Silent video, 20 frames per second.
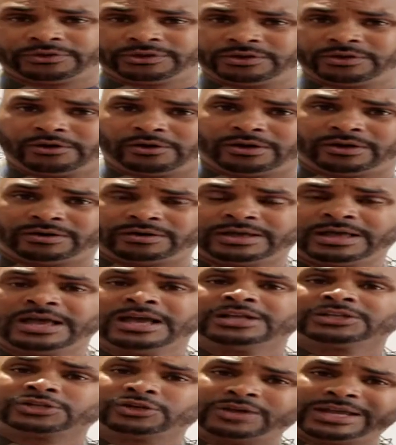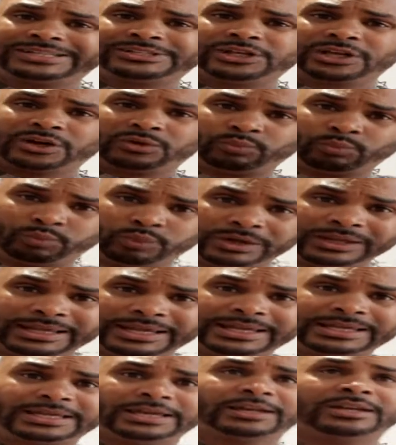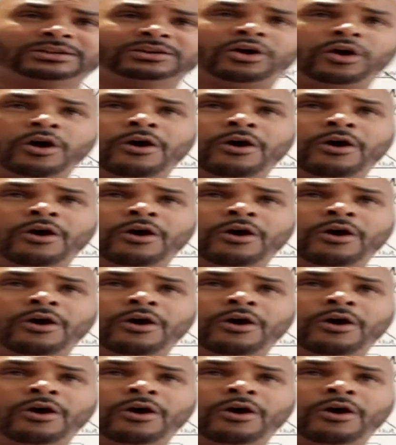for you all so that you can really get an